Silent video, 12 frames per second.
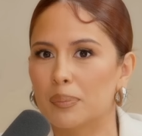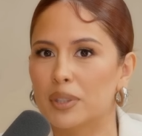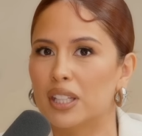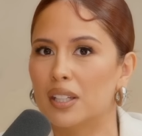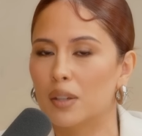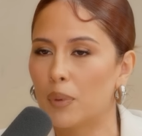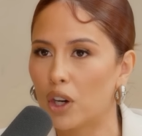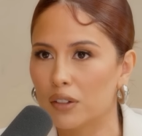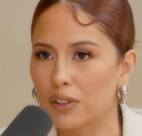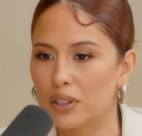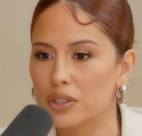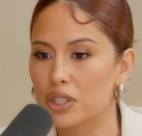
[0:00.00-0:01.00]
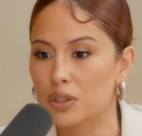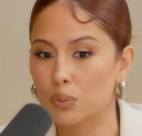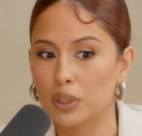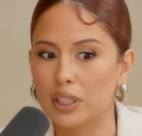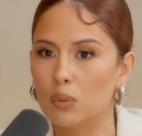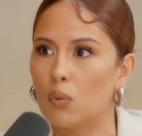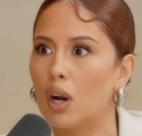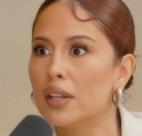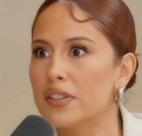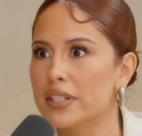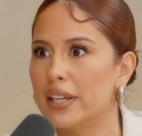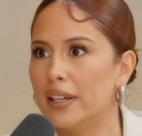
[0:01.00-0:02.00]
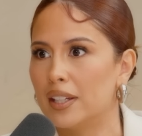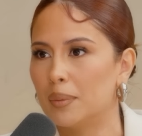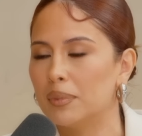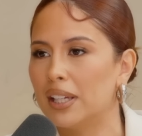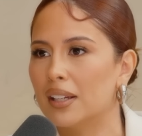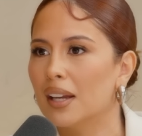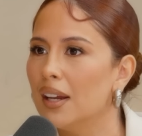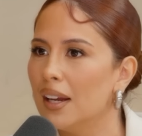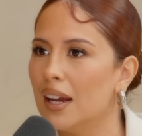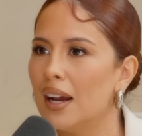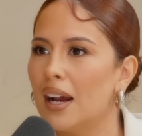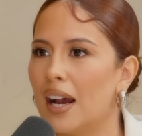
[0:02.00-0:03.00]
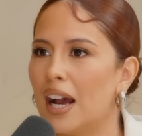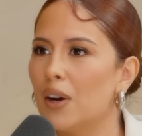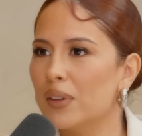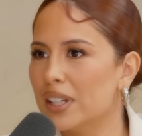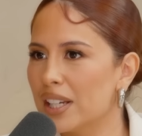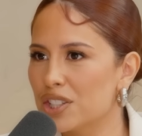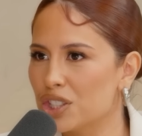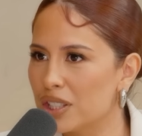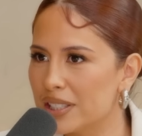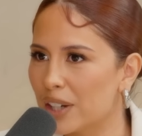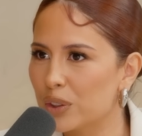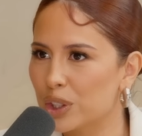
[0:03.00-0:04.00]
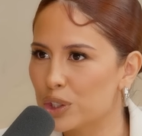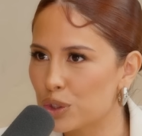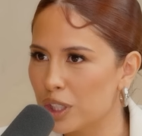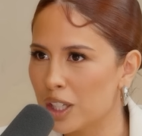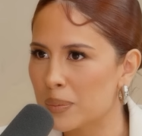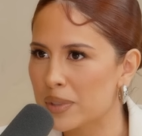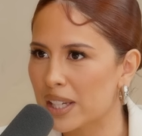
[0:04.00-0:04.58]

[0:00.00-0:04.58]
but then a part of her just really wants it. And I'm like, how can I shut down her dreams?